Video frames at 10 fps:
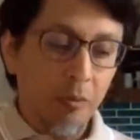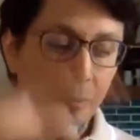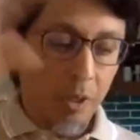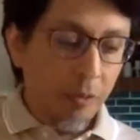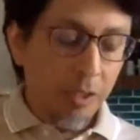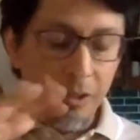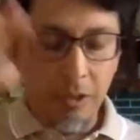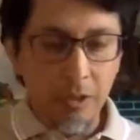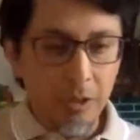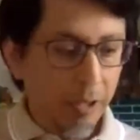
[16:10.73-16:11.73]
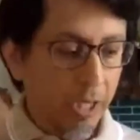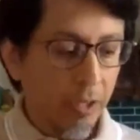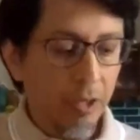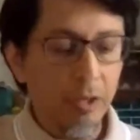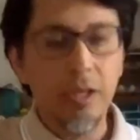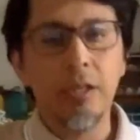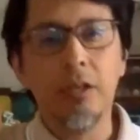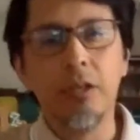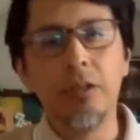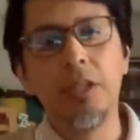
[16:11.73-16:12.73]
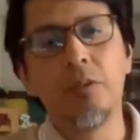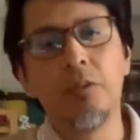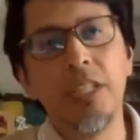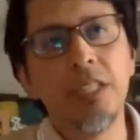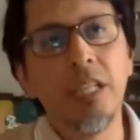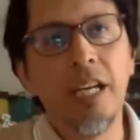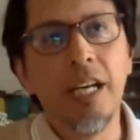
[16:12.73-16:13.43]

we went all the way long until reach